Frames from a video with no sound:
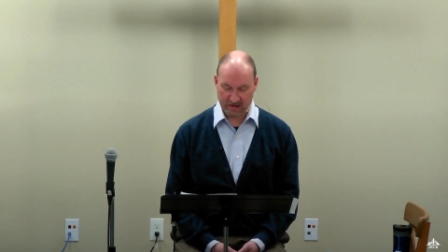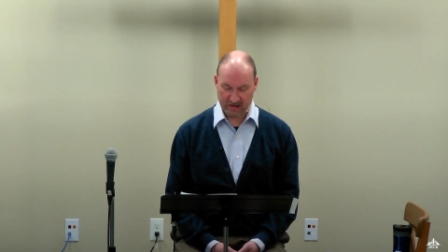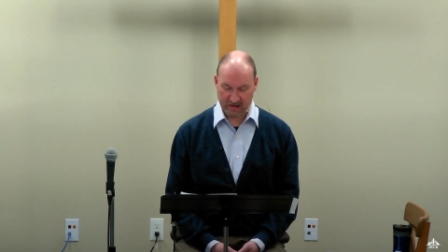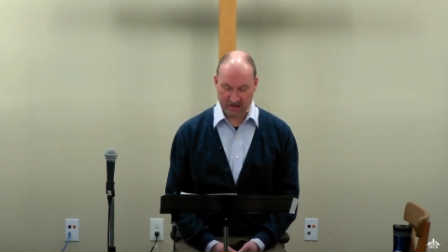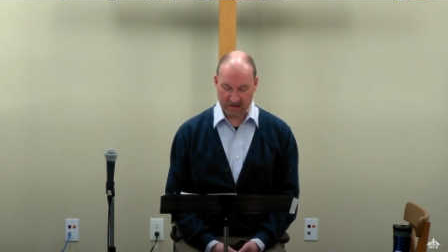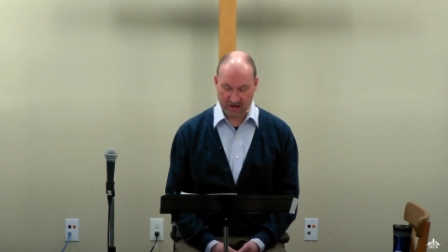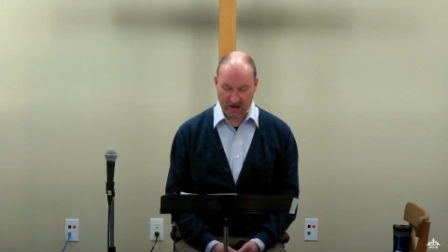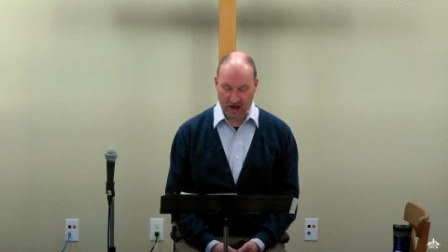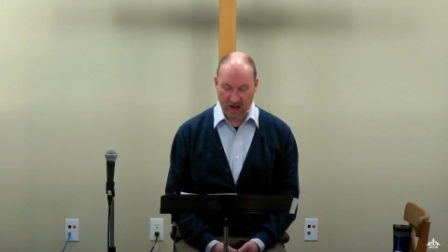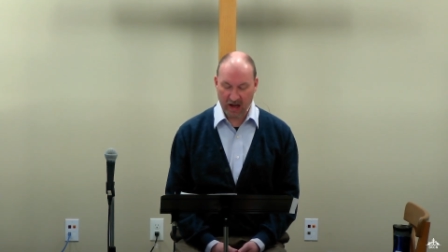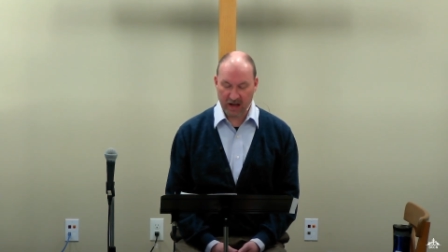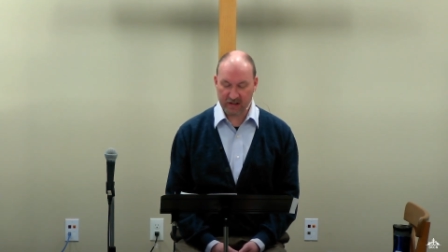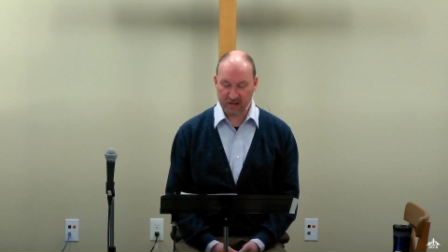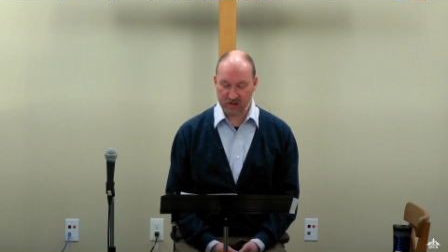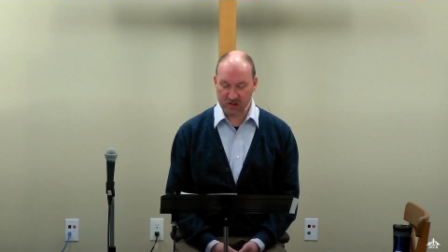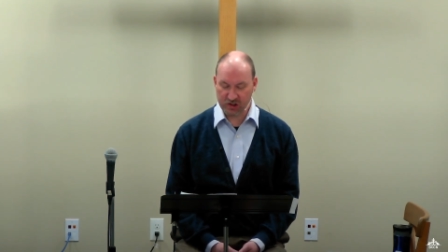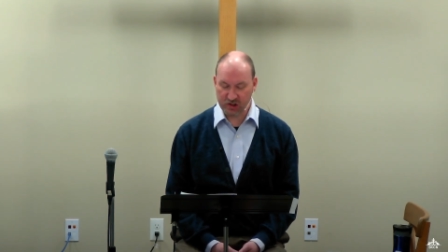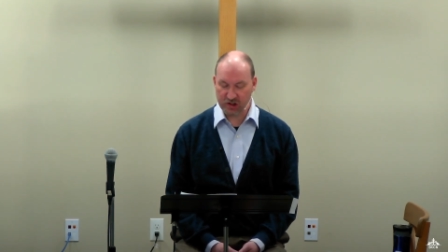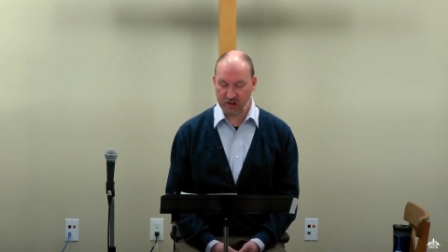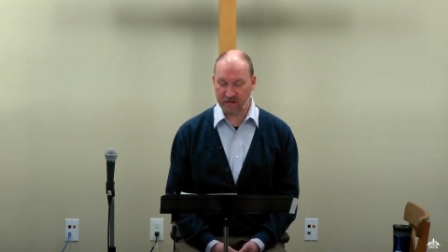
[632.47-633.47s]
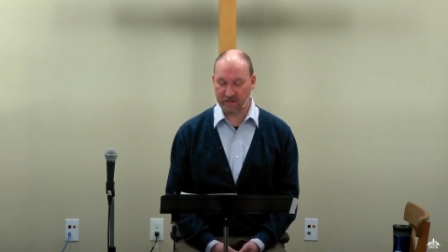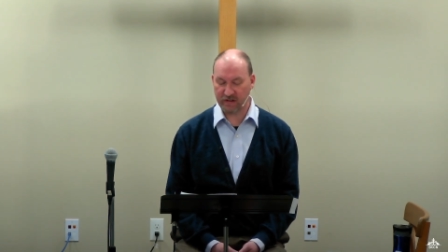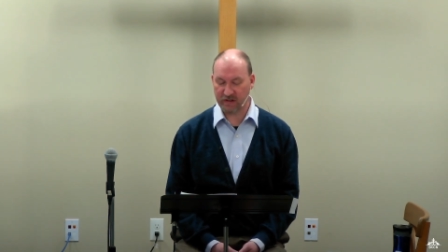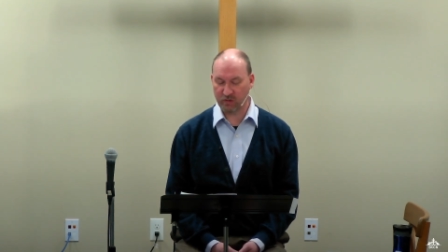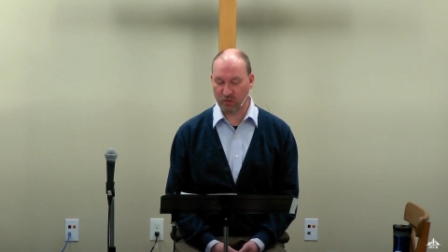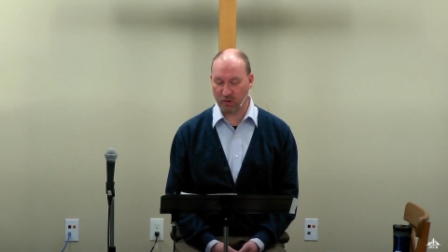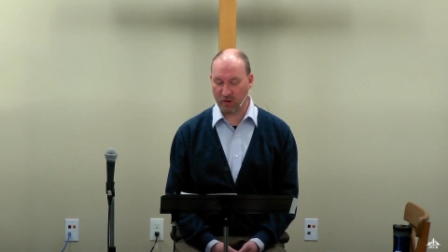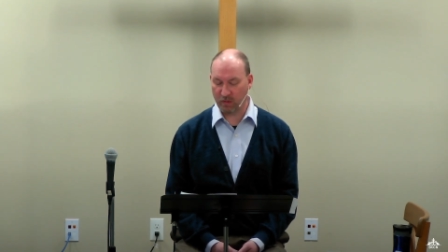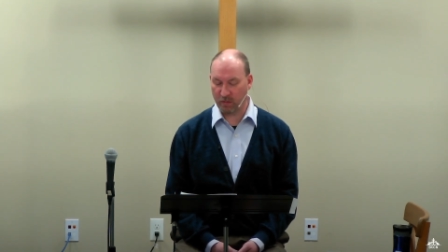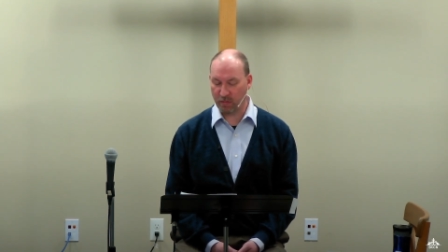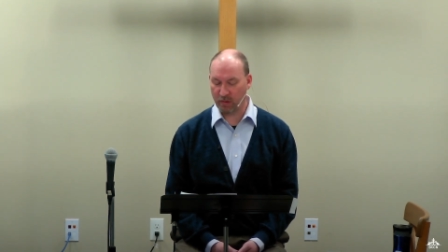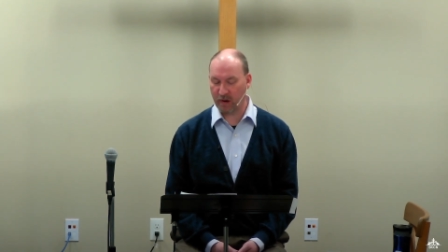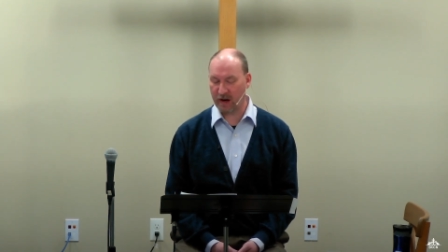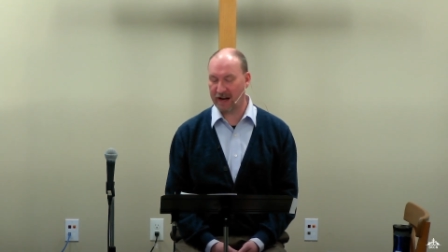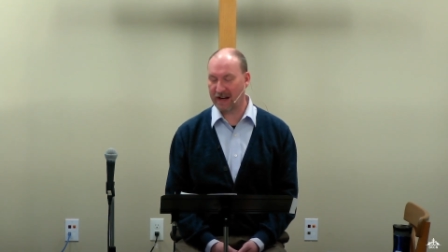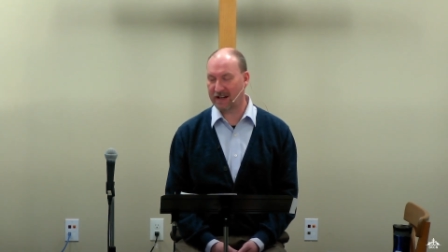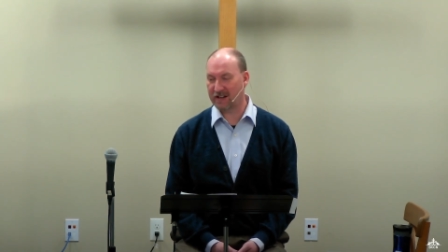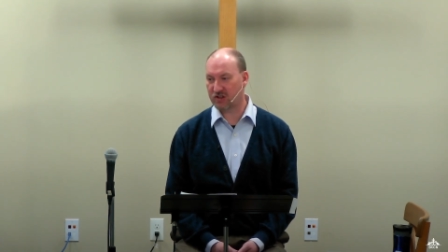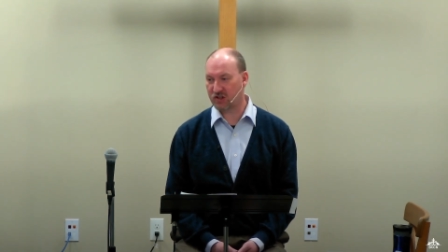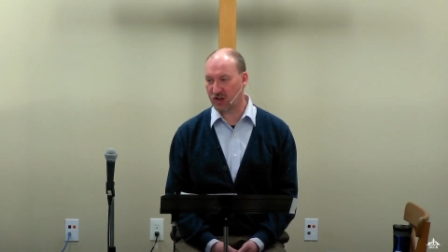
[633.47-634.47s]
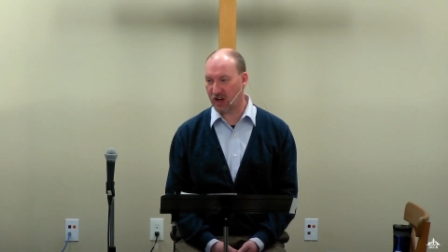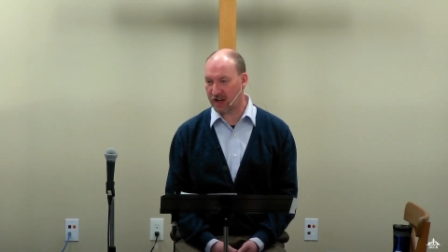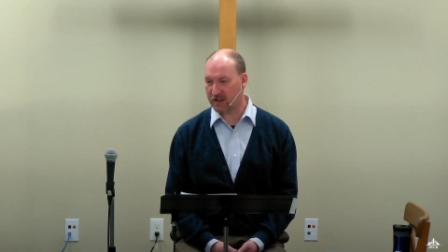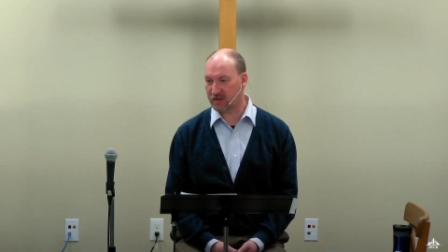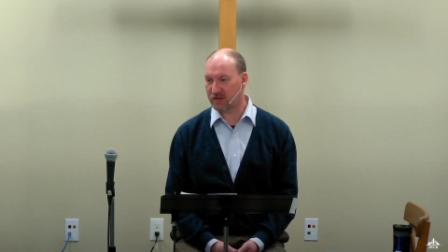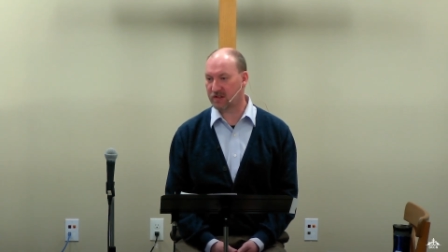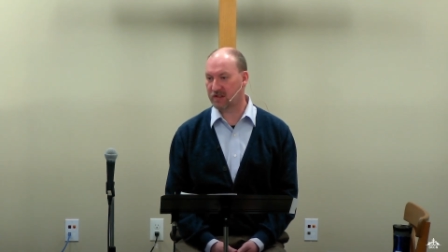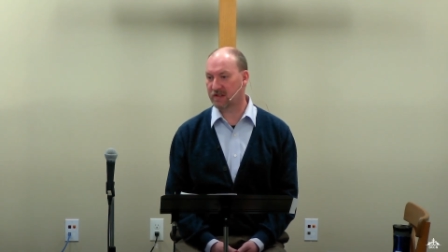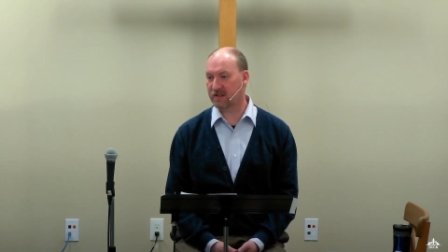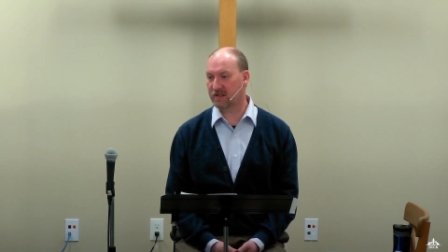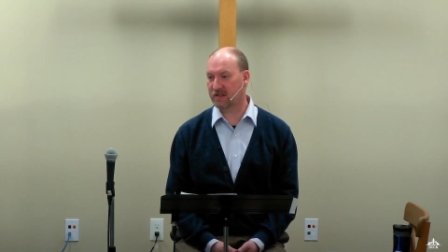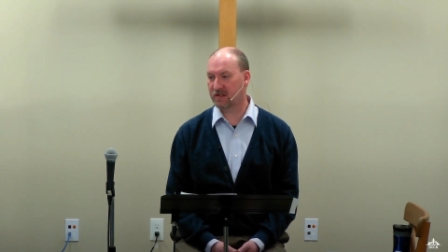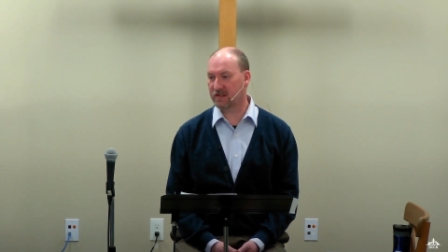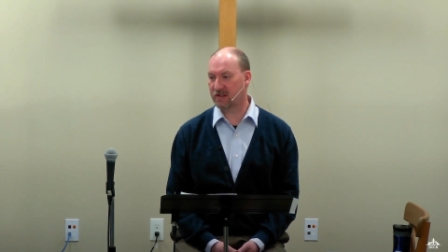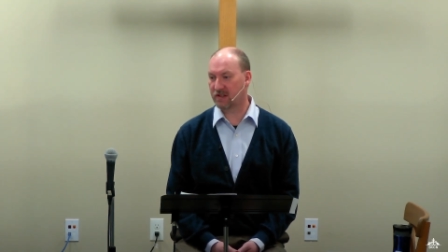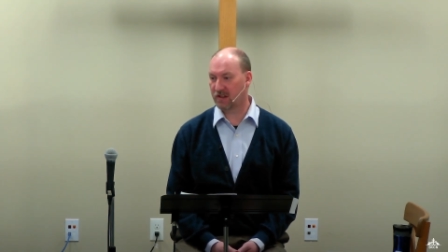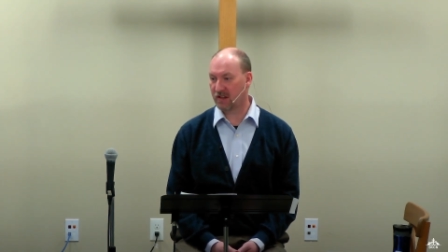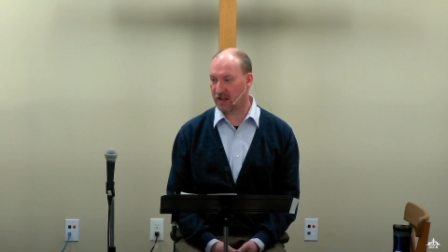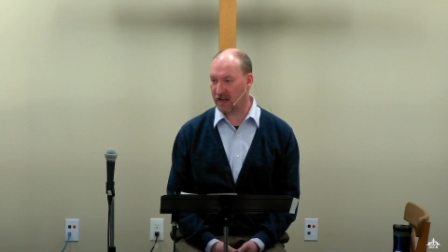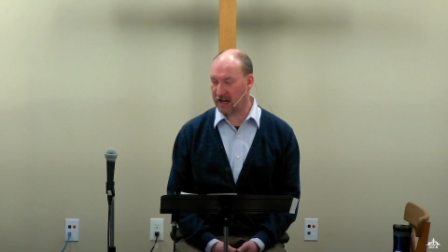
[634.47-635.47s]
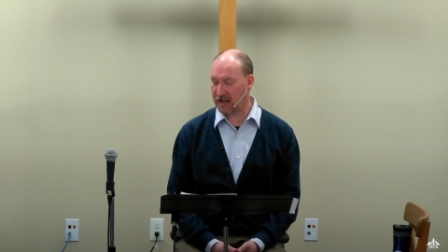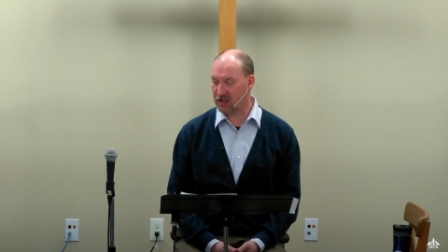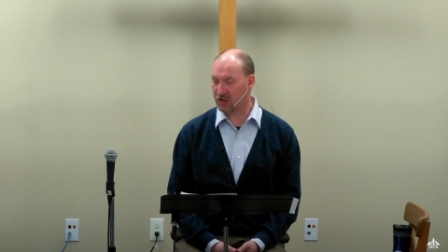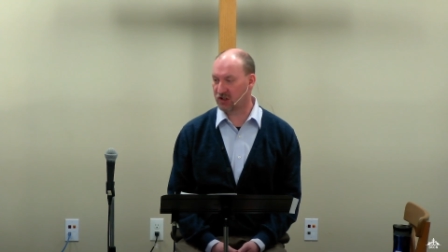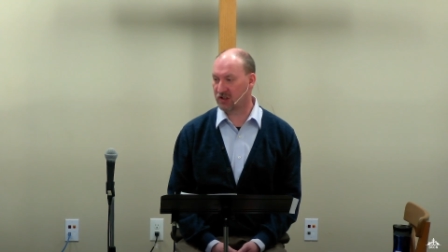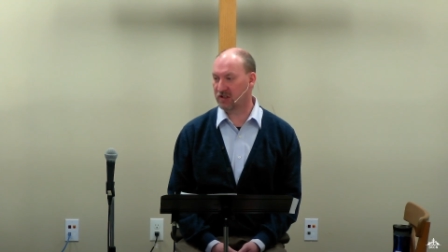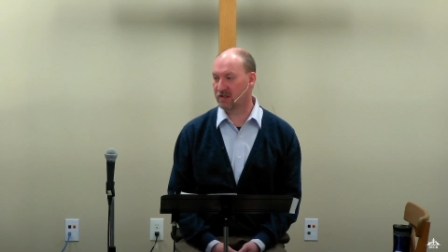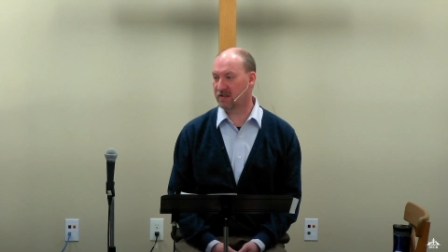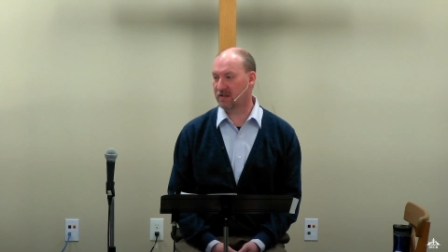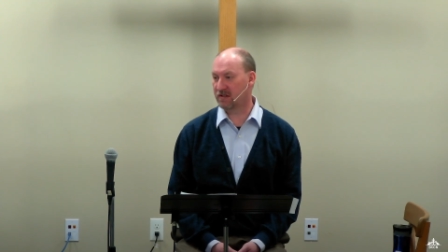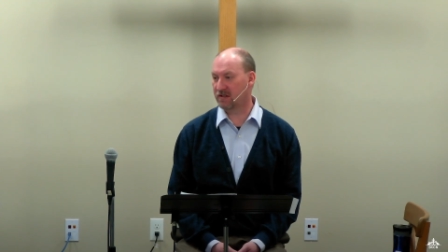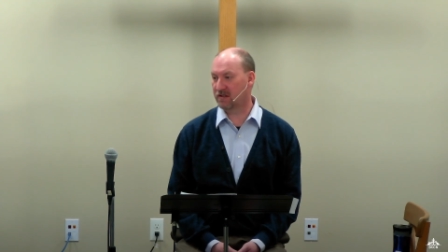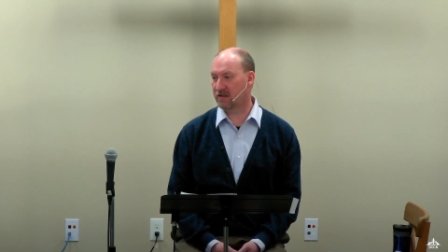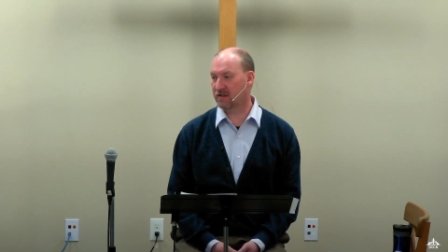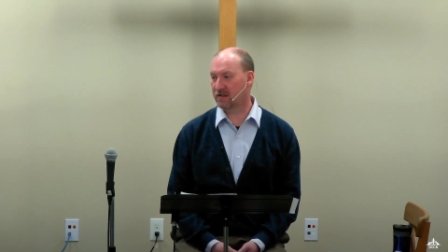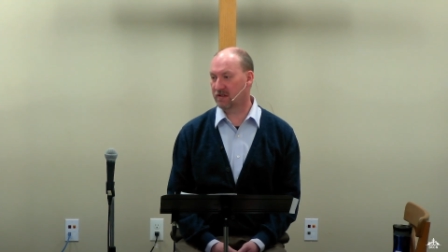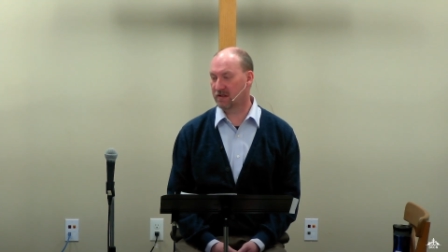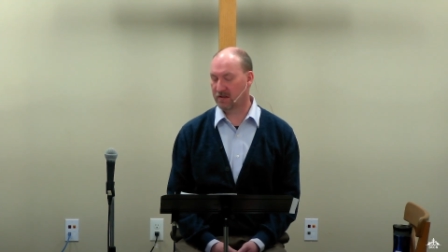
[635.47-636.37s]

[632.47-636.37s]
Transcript: god's servant will bring justice to the nations